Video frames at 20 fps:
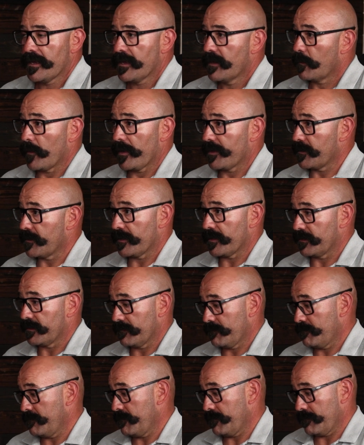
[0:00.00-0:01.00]
whether it
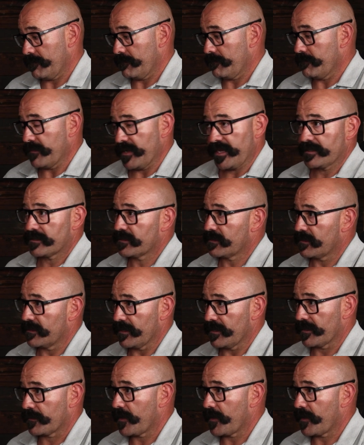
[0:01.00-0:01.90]
meets the